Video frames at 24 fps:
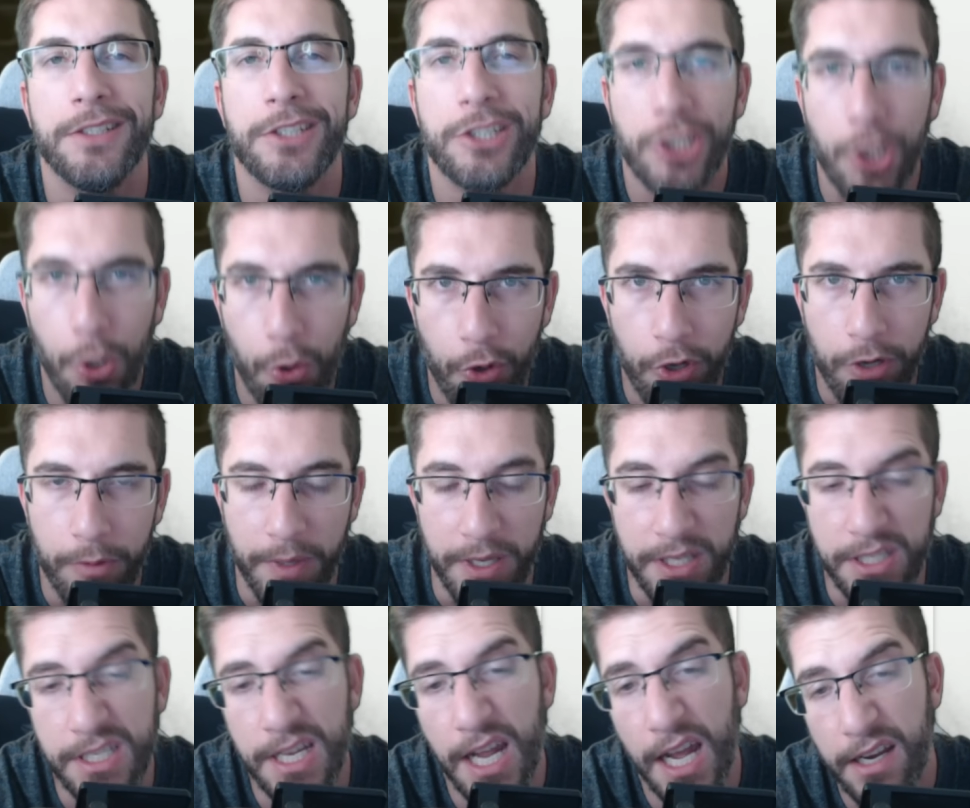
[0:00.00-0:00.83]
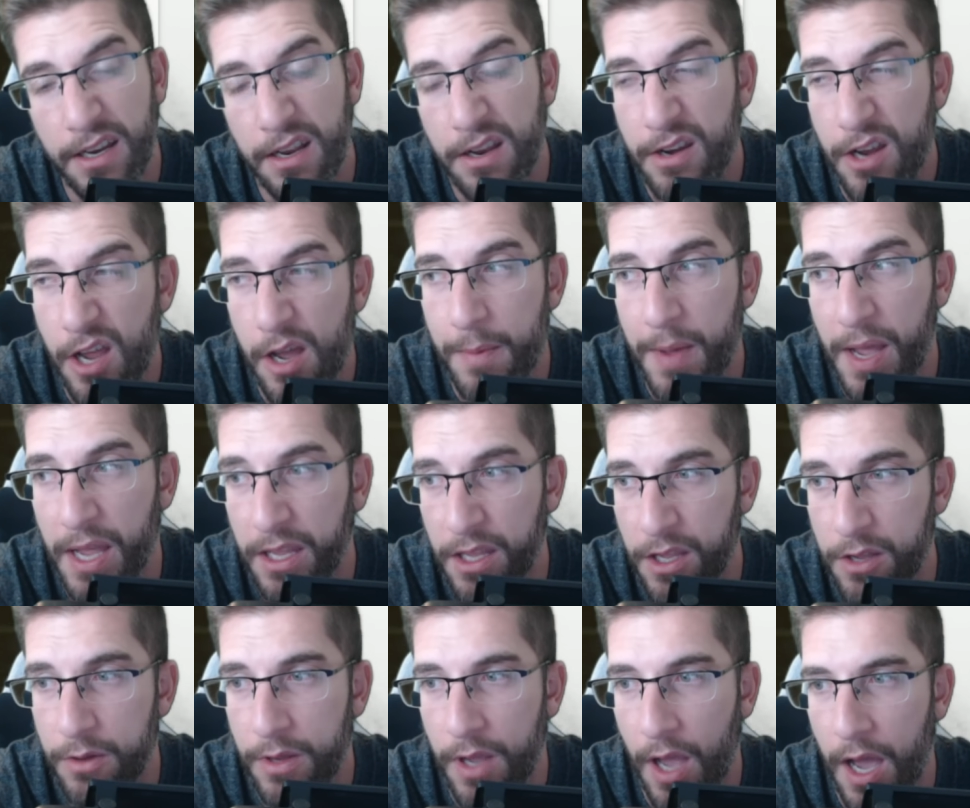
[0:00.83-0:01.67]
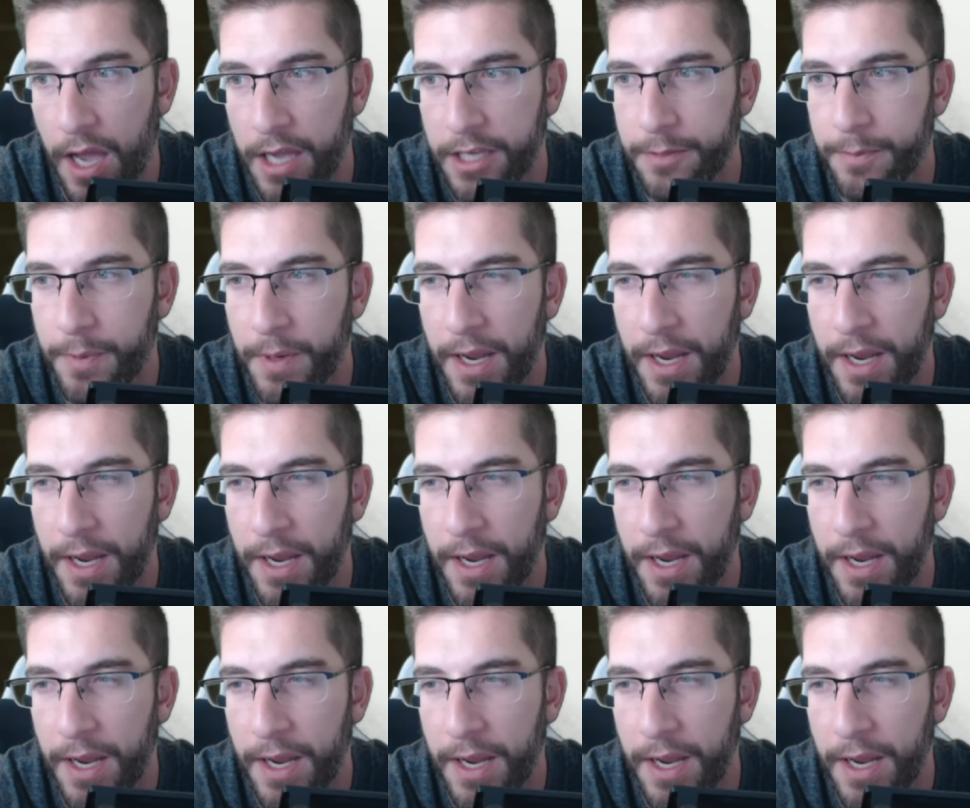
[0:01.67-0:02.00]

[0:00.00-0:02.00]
tournaments. Now, I don't know about you guys,